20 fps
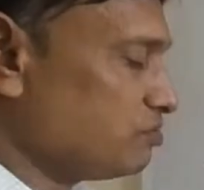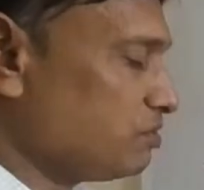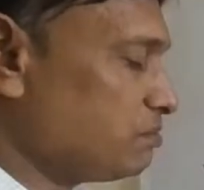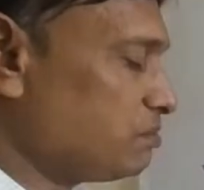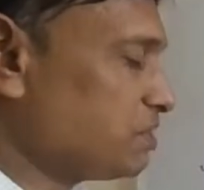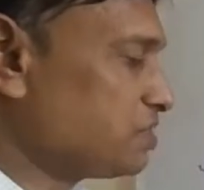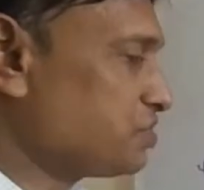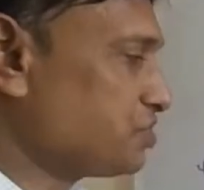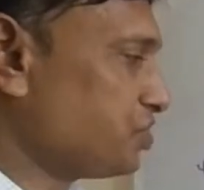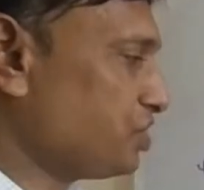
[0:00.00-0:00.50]
will
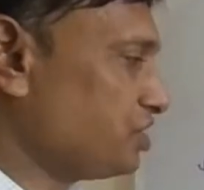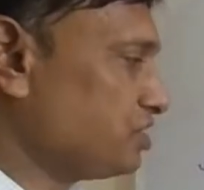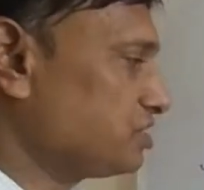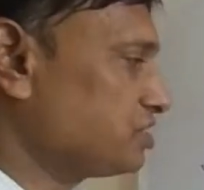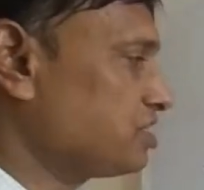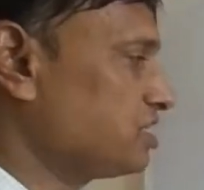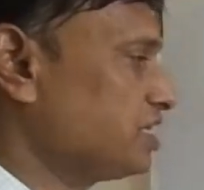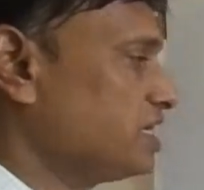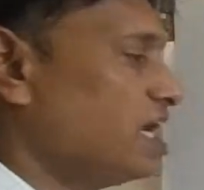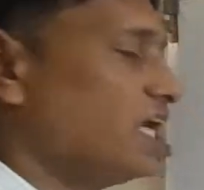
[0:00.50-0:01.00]
be changed,
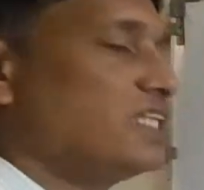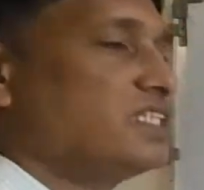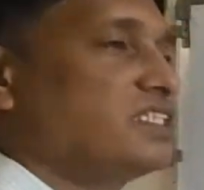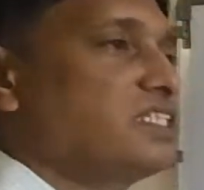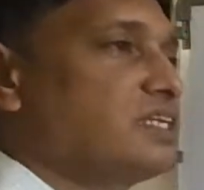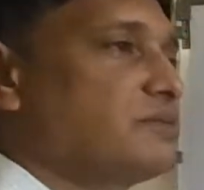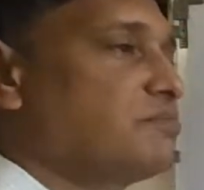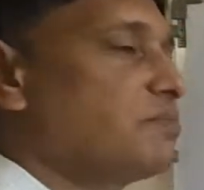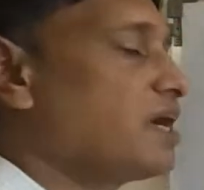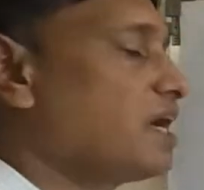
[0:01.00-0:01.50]
and
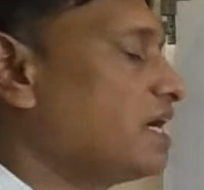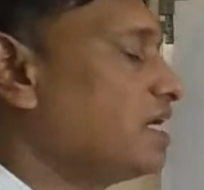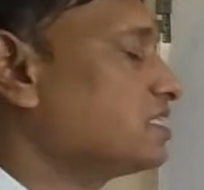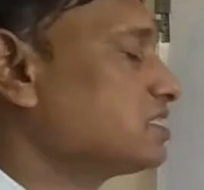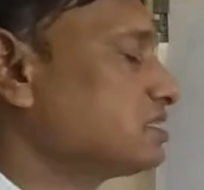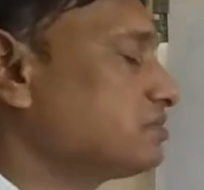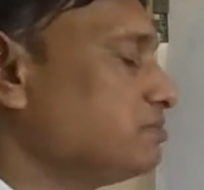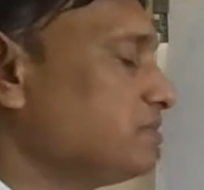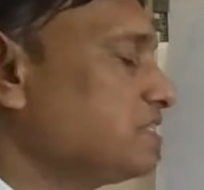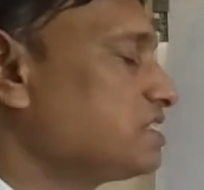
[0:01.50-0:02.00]
sigma
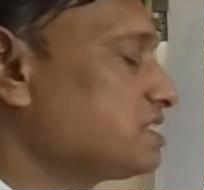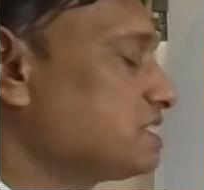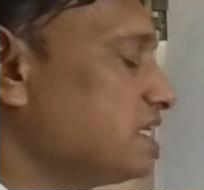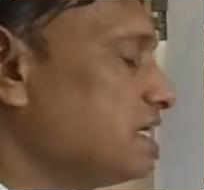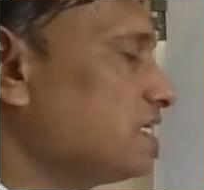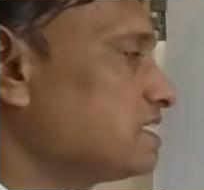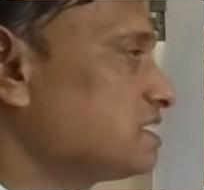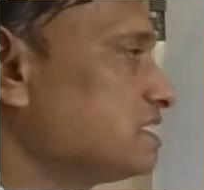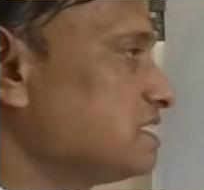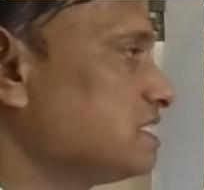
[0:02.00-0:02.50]
h means
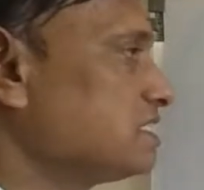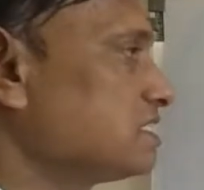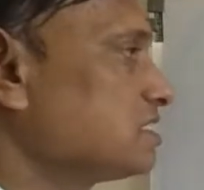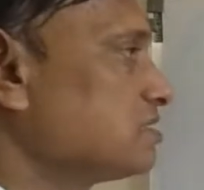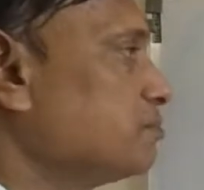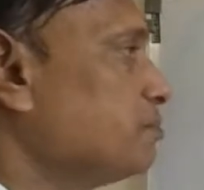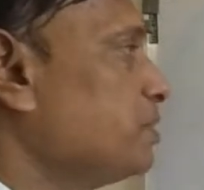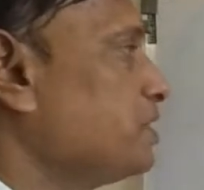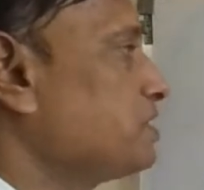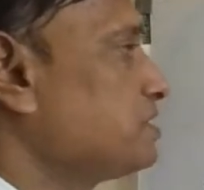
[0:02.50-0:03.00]
as it is,
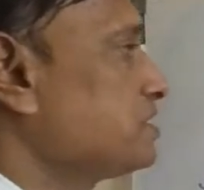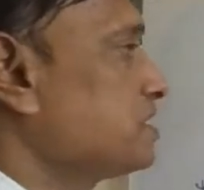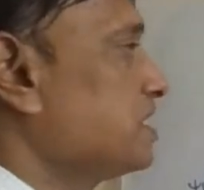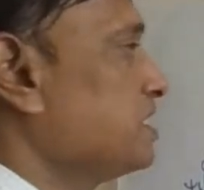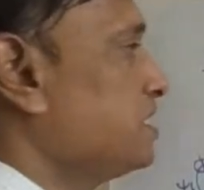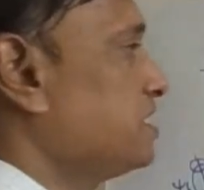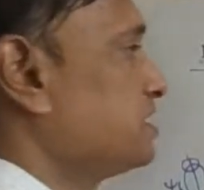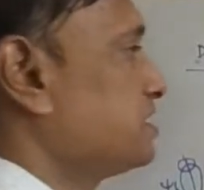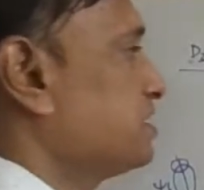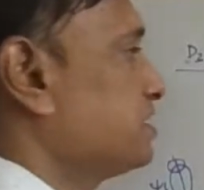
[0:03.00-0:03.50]
means
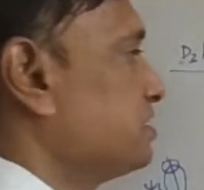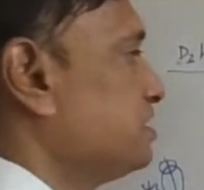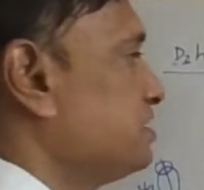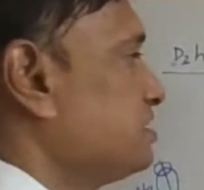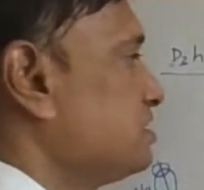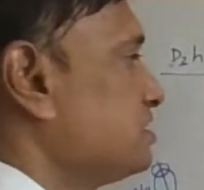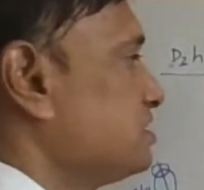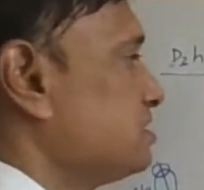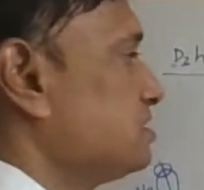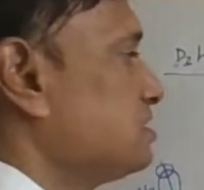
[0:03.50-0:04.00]
character
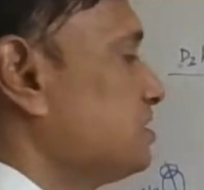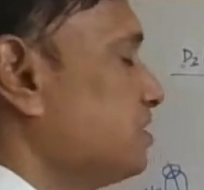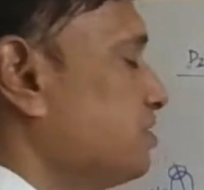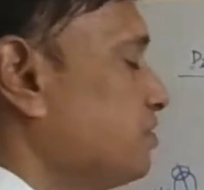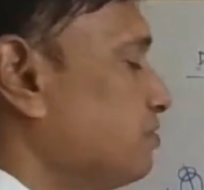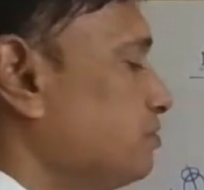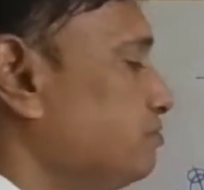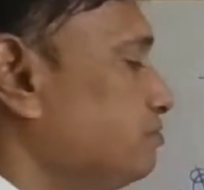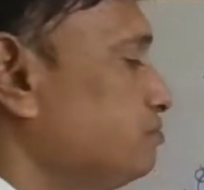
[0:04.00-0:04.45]
is 0.